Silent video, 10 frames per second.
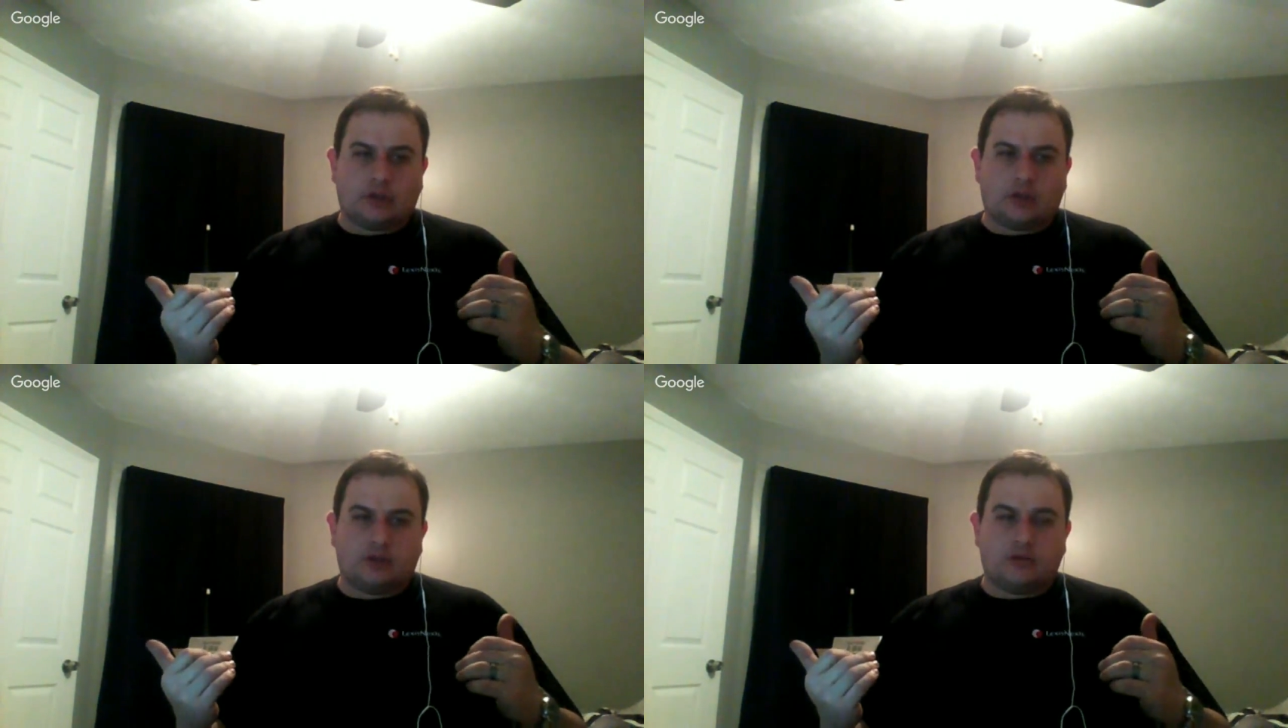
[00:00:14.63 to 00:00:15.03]

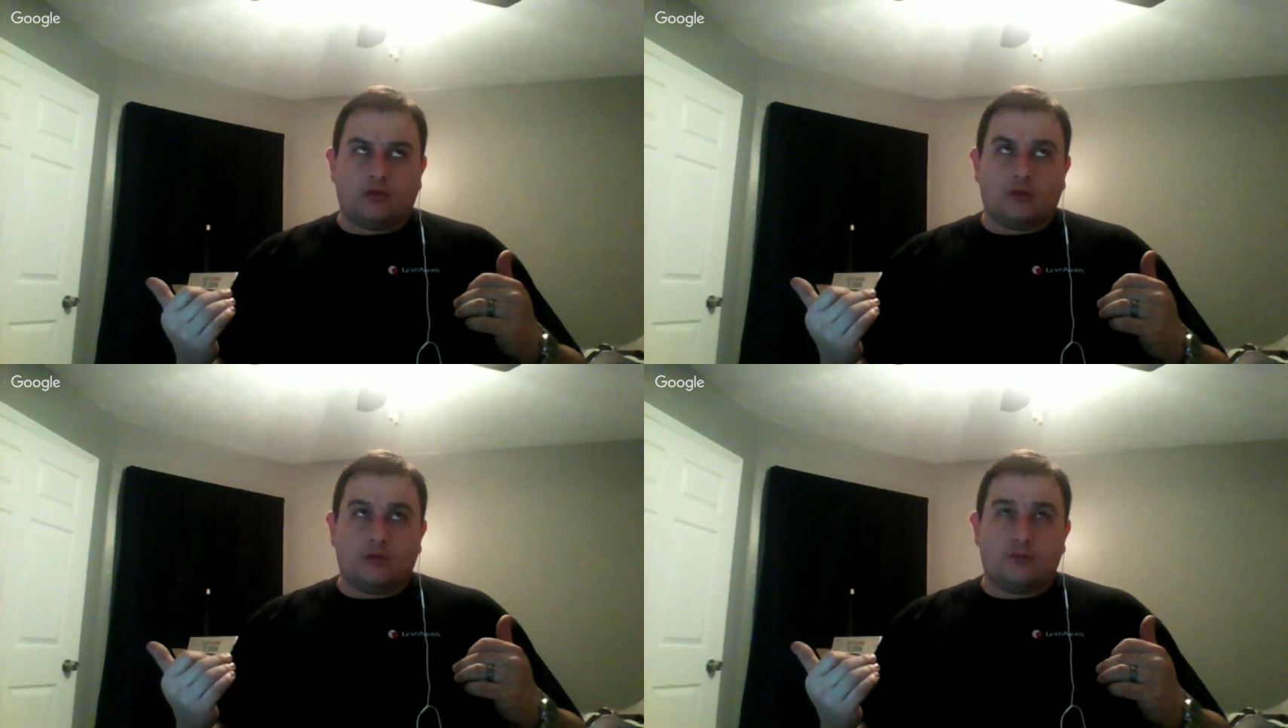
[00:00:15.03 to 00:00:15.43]

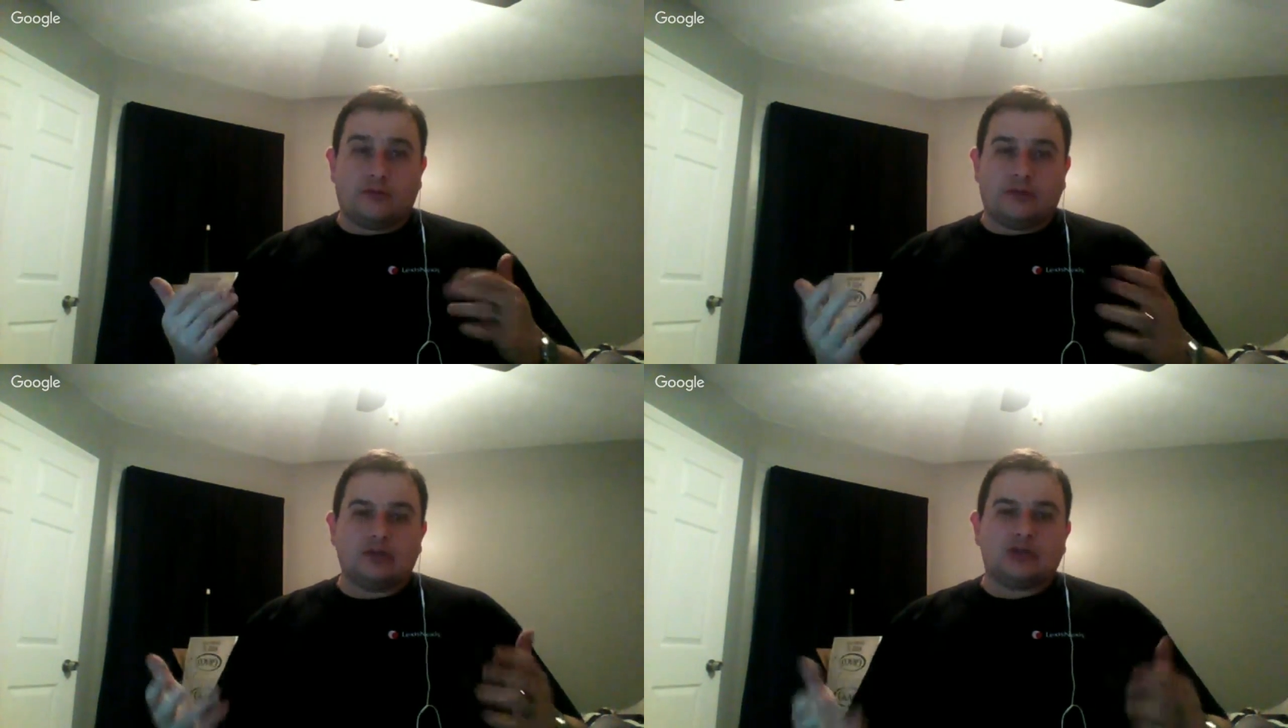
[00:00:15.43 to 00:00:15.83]
to
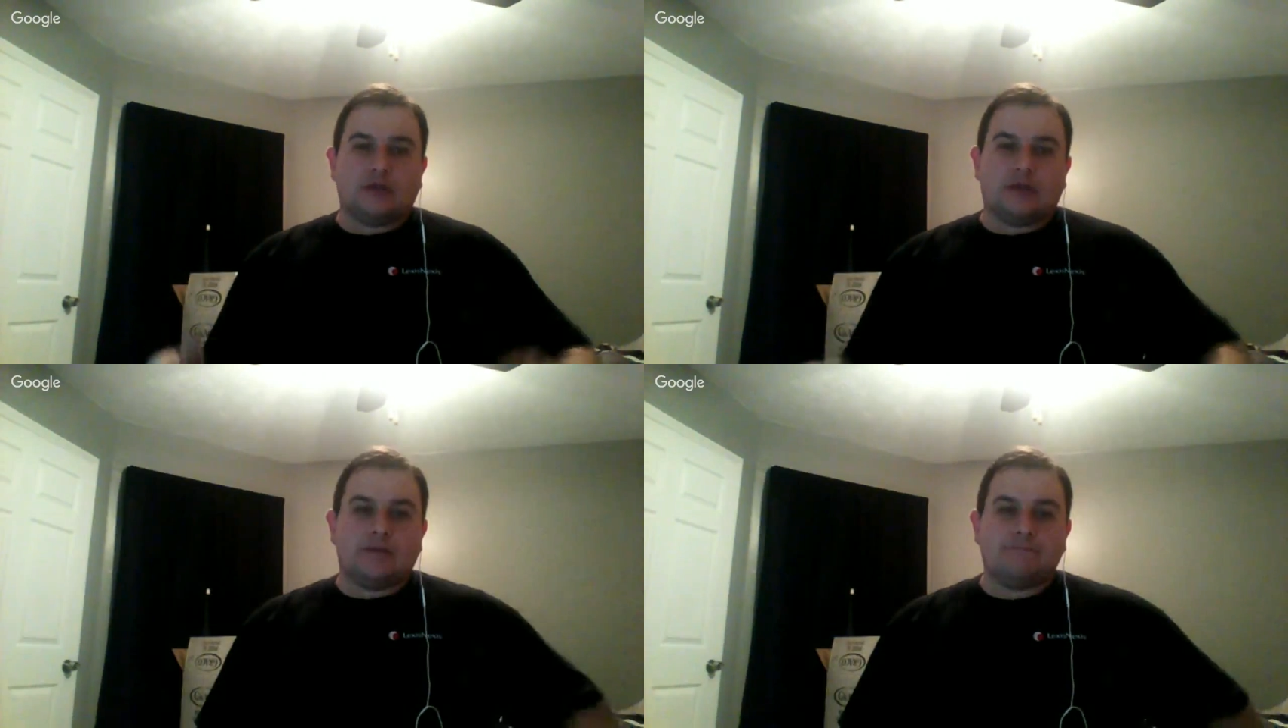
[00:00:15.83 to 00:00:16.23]

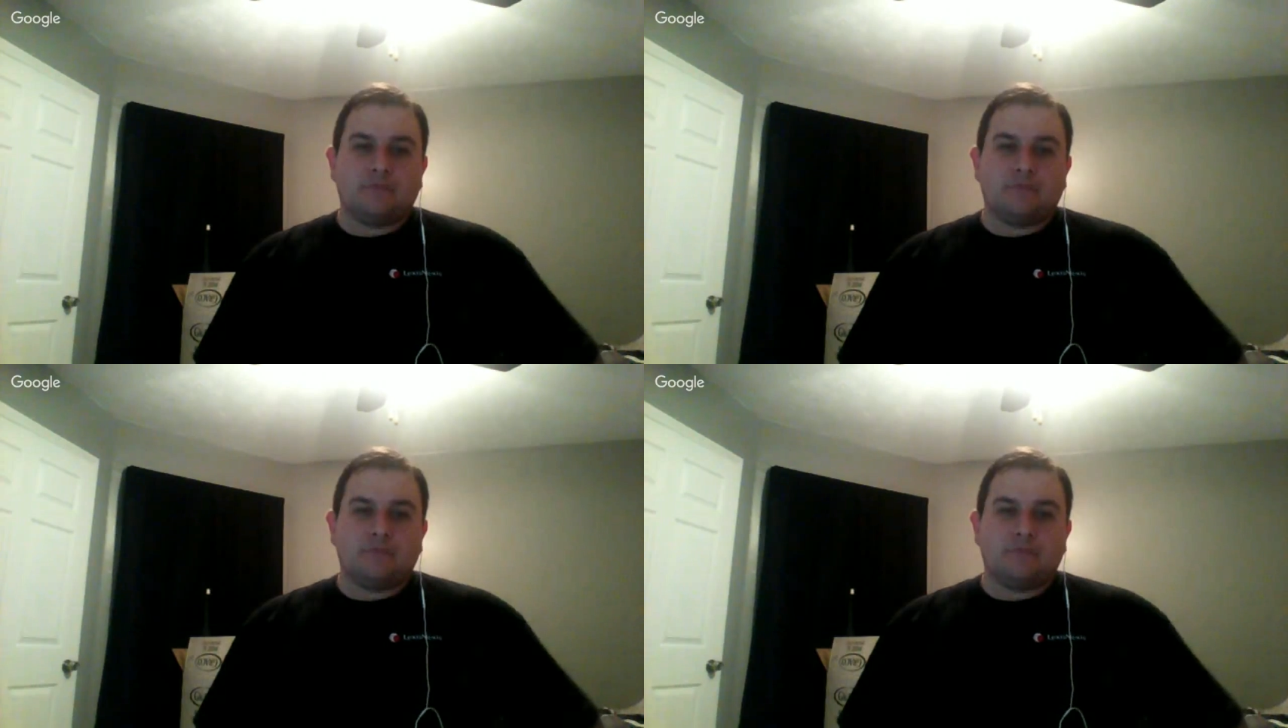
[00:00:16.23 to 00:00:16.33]
potentially